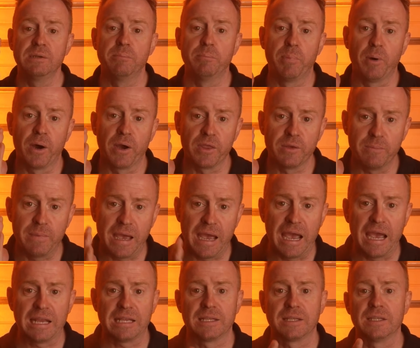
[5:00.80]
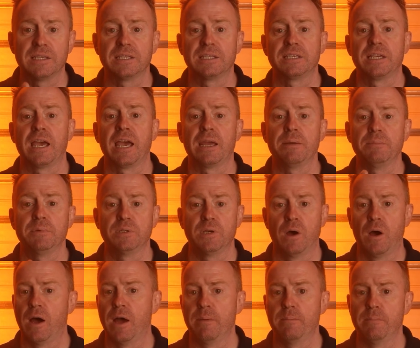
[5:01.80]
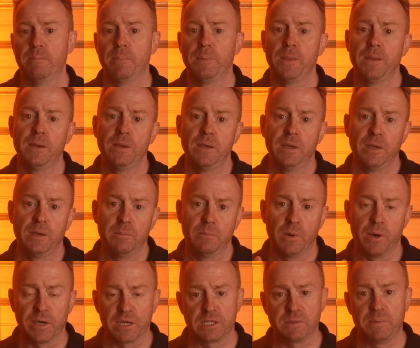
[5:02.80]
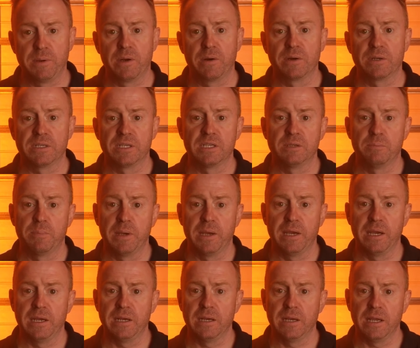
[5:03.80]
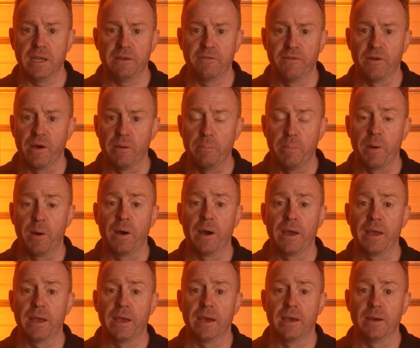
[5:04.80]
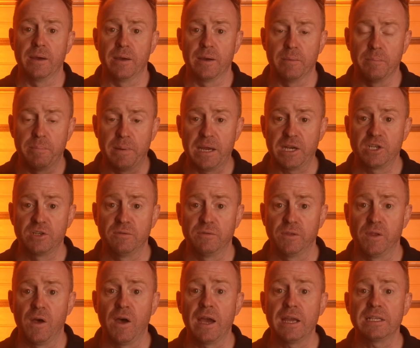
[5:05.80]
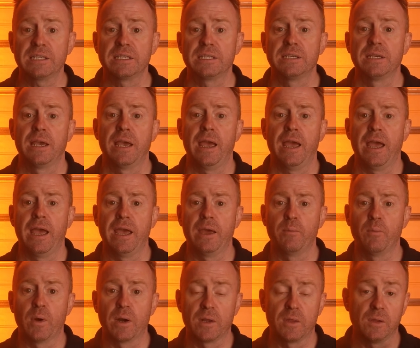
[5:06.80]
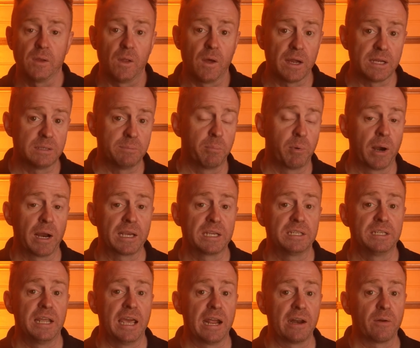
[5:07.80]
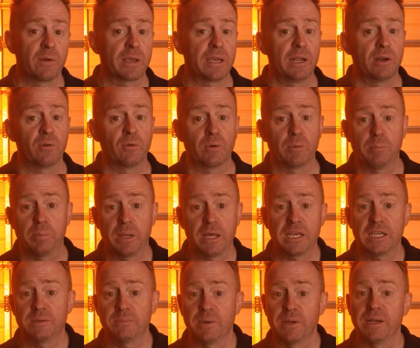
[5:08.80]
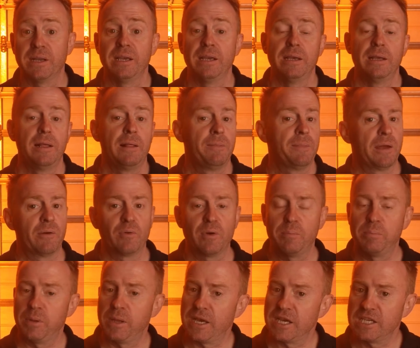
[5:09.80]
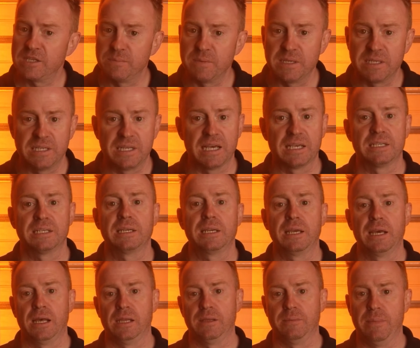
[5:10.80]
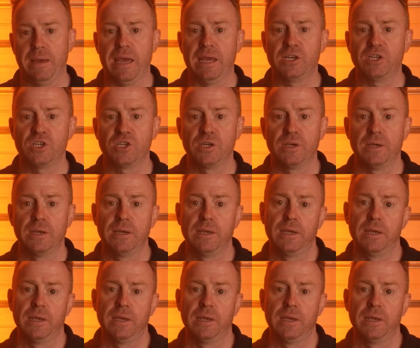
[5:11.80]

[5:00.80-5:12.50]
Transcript: to buy them at the same time. My experience has been if I buy a batch of lights and one of the lights breaks down and I get a replacement, that replacement doesn't color match.